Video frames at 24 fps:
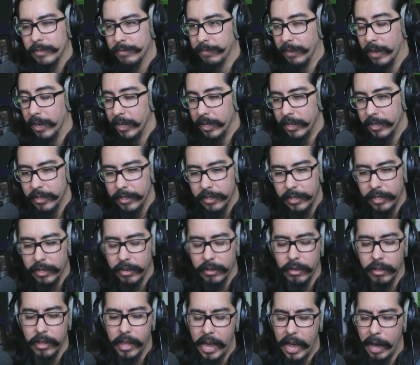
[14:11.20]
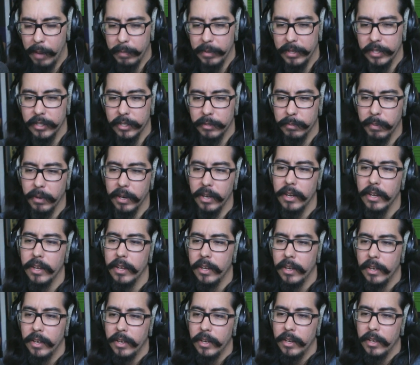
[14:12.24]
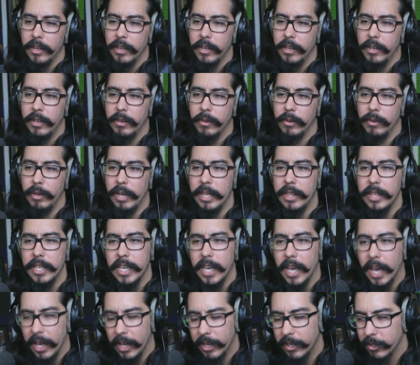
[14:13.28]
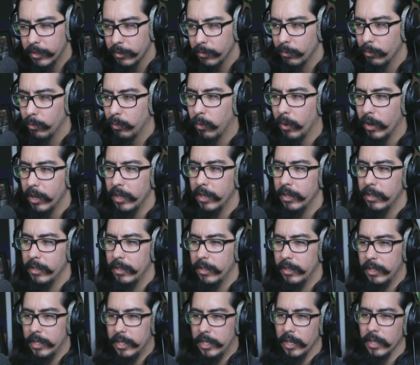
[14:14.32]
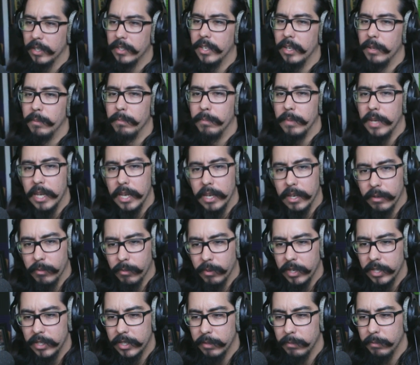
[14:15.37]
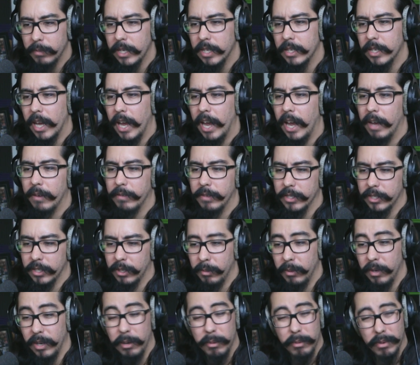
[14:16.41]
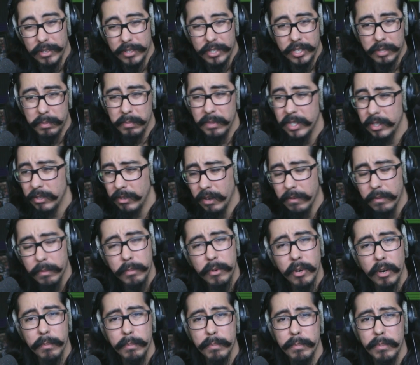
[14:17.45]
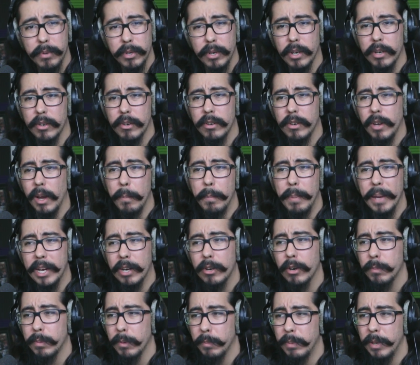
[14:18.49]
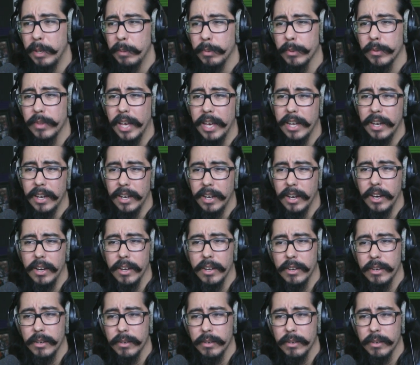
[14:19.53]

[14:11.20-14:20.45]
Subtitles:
It's fine. It all happens, but in the end, what does it mean? What does it mean to have this community? Well, it just means you have a big group of people that